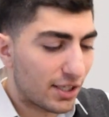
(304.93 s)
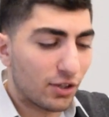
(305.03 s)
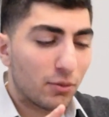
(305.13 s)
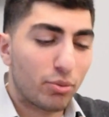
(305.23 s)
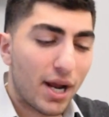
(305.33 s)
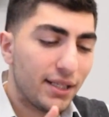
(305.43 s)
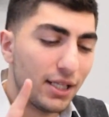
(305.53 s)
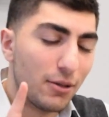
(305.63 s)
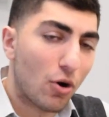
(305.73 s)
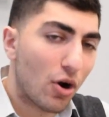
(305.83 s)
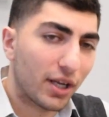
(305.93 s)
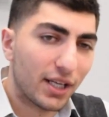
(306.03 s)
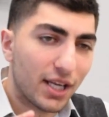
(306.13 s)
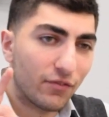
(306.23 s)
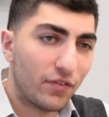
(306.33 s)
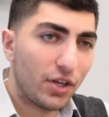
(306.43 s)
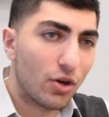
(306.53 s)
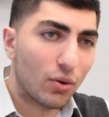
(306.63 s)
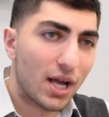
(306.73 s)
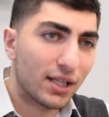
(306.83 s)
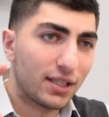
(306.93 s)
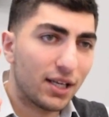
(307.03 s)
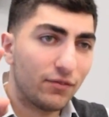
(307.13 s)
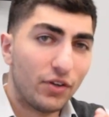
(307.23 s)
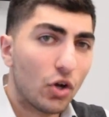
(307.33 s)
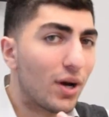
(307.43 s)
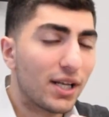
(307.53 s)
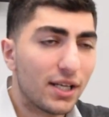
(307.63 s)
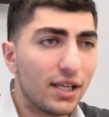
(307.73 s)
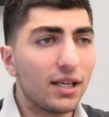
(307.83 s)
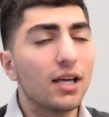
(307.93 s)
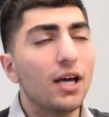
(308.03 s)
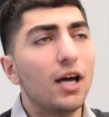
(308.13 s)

I learned branding, marketing, video content, video editing,